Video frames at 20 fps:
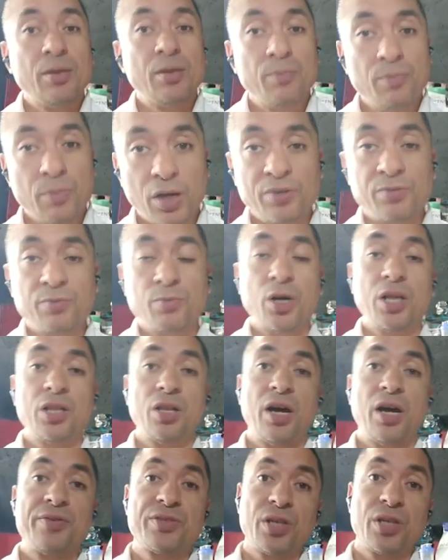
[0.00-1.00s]
My
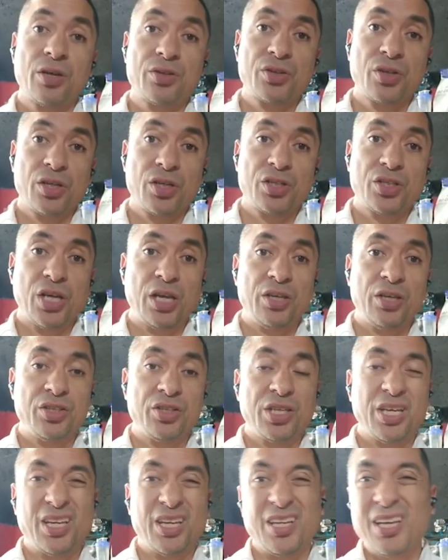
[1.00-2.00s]
lifestyle's got to change
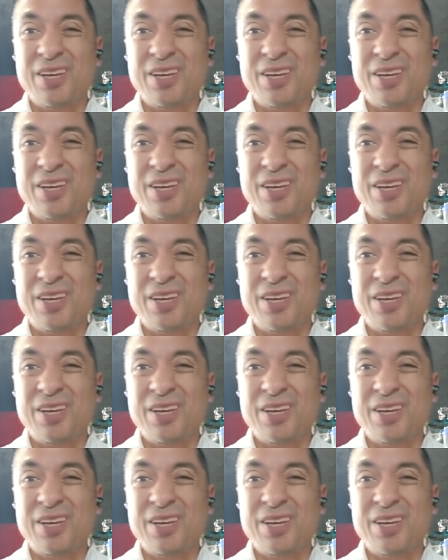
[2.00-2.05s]
again.